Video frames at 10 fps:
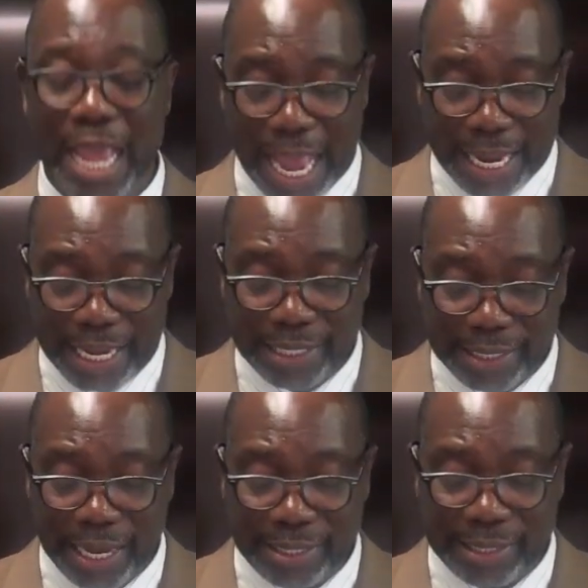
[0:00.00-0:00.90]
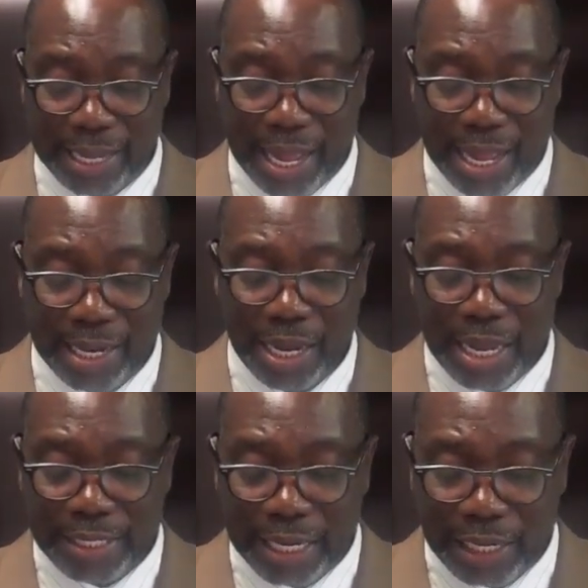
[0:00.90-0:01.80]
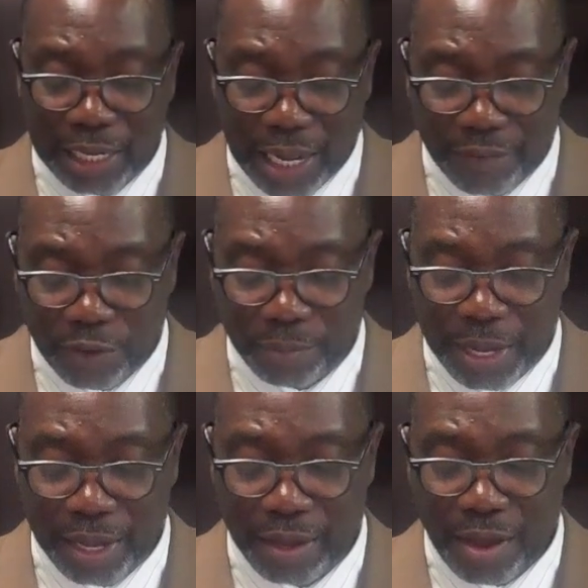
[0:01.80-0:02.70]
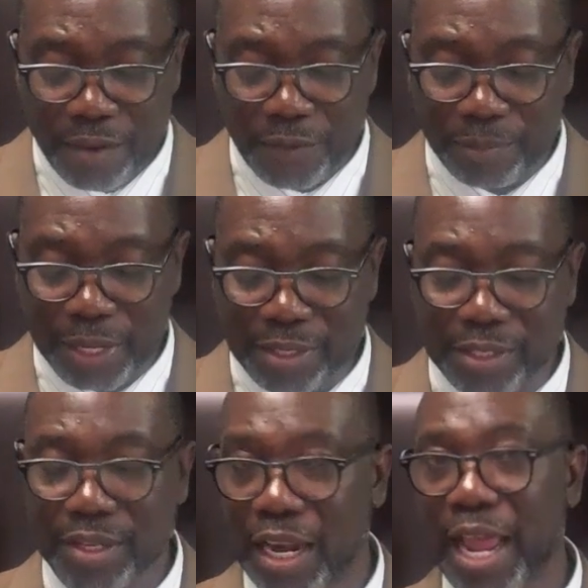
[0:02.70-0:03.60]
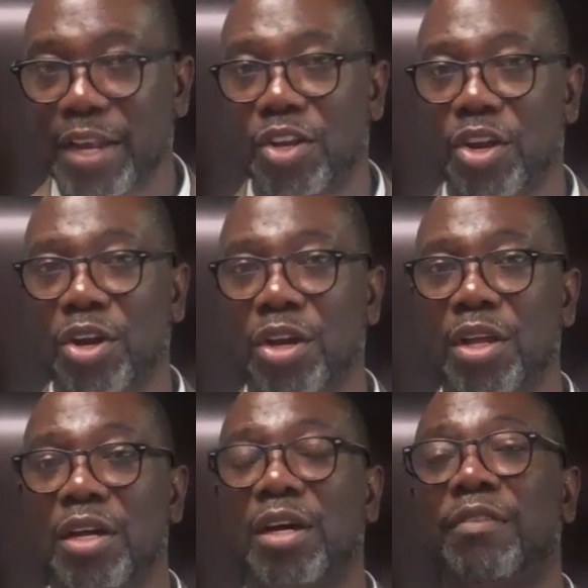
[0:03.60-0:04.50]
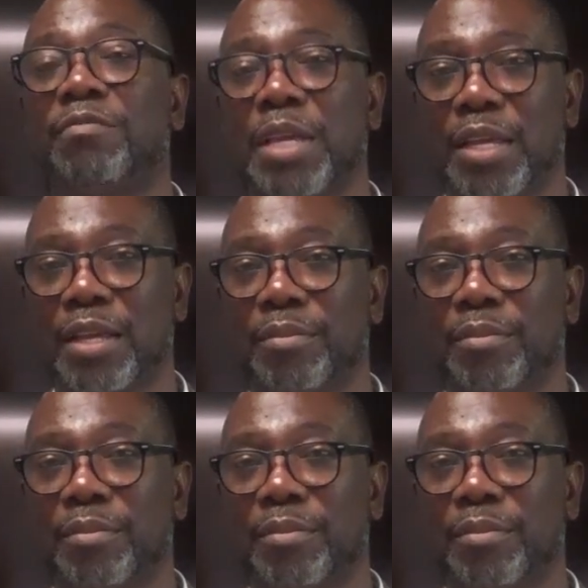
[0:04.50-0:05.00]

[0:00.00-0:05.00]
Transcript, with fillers: And he says, God, deliver me from the slander of men.